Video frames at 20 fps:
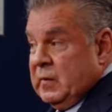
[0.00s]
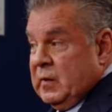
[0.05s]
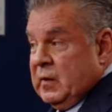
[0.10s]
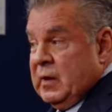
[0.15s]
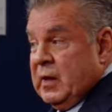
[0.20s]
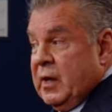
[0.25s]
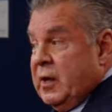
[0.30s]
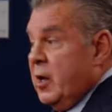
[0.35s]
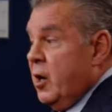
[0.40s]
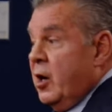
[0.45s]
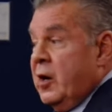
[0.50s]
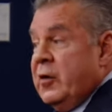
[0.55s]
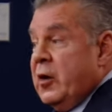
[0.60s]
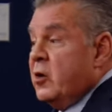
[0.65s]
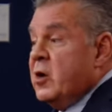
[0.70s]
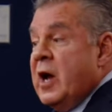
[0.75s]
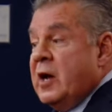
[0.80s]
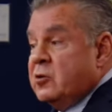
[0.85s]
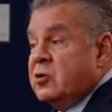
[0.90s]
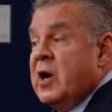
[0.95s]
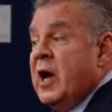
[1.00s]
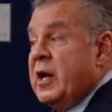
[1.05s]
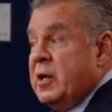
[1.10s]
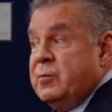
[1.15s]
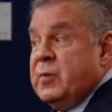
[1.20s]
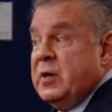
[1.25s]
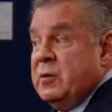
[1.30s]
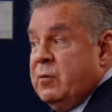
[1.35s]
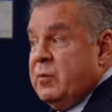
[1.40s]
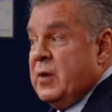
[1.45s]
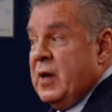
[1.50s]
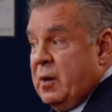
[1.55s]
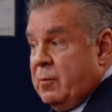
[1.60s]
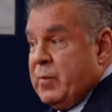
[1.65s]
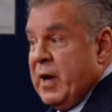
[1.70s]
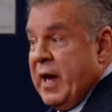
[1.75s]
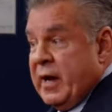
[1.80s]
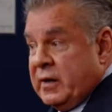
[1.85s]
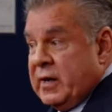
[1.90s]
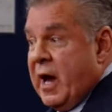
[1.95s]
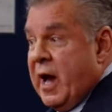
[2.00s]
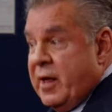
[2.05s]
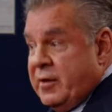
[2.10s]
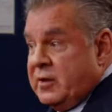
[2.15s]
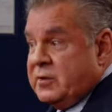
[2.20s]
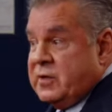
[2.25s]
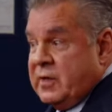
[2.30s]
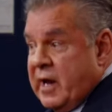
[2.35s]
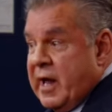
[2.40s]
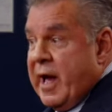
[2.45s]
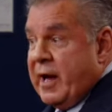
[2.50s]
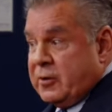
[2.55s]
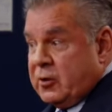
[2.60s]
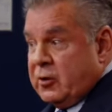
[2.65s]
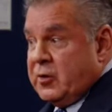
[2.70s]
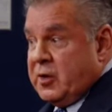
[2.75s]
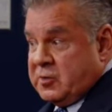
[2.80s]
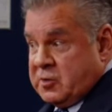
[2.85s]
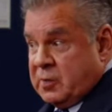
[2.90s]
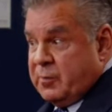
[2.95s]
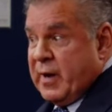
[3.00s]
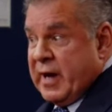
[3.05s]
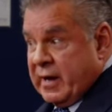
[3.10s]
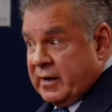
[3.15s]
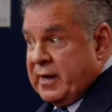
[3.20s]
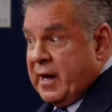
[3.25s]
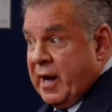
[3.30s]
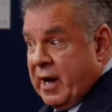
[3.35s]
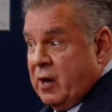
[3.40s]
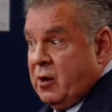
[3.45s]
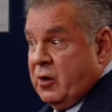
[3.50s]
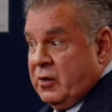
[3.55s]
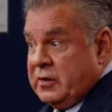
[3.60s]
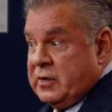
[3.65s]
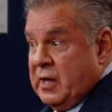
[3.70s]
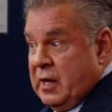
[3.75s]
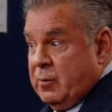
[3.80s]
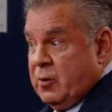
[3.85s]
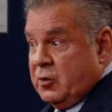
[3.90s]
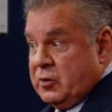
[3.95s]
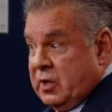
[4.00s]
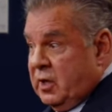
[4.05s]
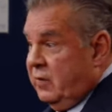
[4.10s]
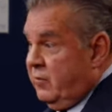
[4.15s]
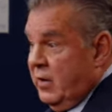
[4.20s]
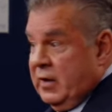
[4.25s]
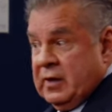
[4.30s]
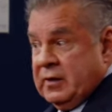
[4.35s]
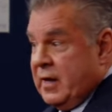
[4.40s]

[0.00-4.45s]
And they're, they're, not trying to be a bad guy that's an actor that's a bad guy all the time on TV.